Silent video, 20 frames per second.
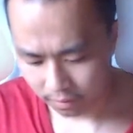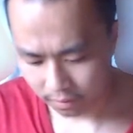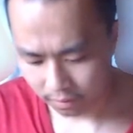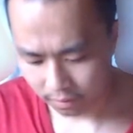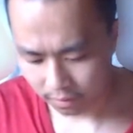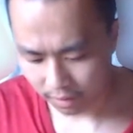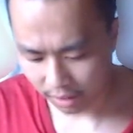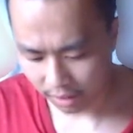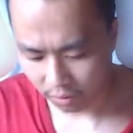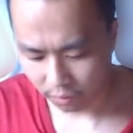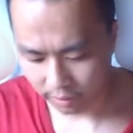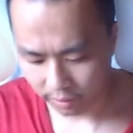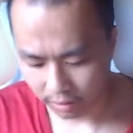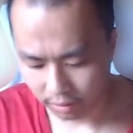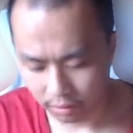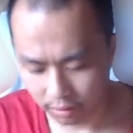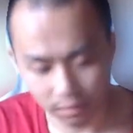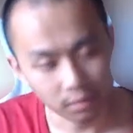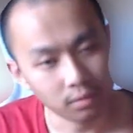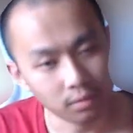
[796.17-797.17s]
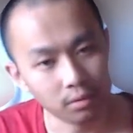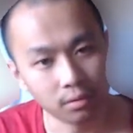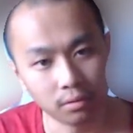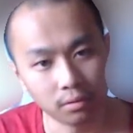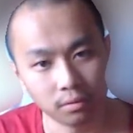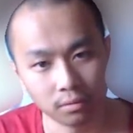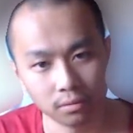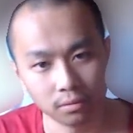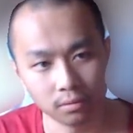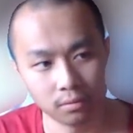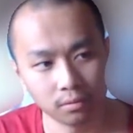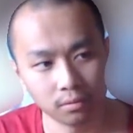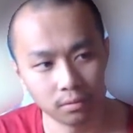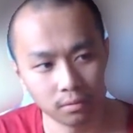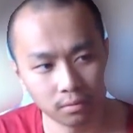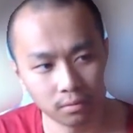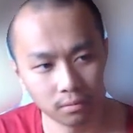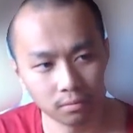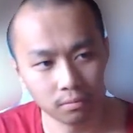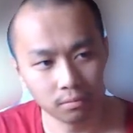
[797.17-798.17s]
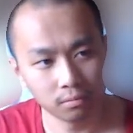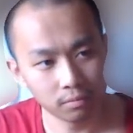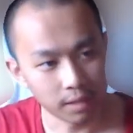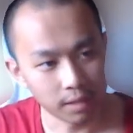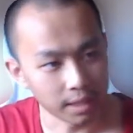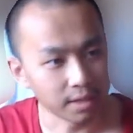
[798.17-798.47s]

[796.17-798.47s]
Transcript: they will get